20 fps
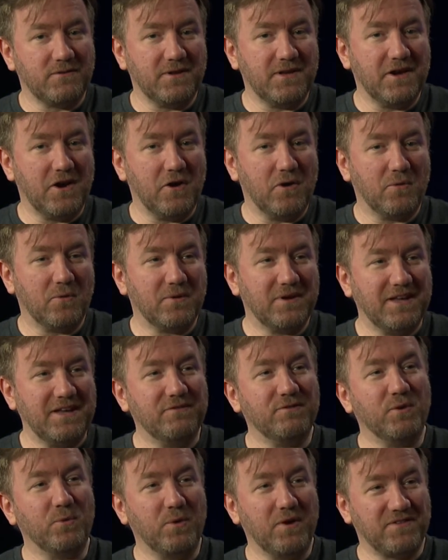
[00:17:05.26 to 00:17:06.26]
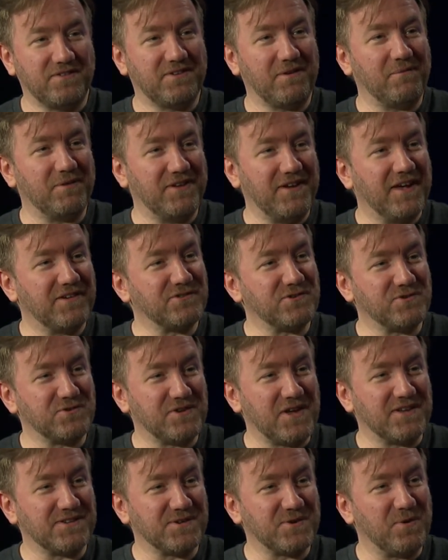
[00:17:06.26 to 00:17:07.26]
you know even with some of the
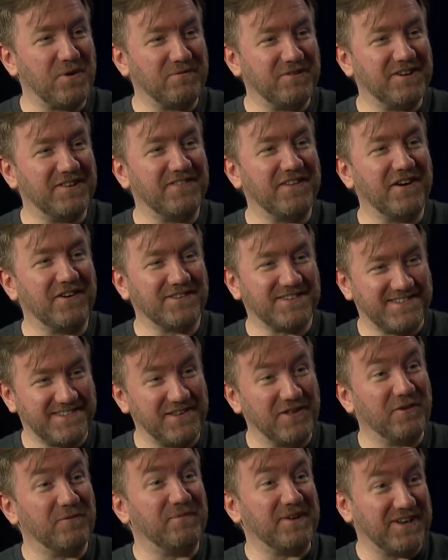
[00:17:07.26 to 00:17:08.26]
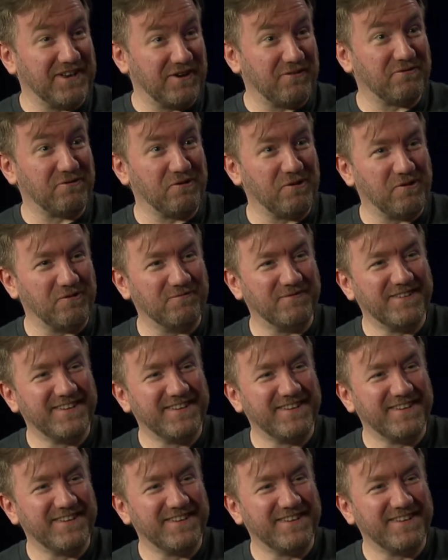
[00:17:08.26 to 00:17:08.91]
exercise equipment in there, it's still a big enough room.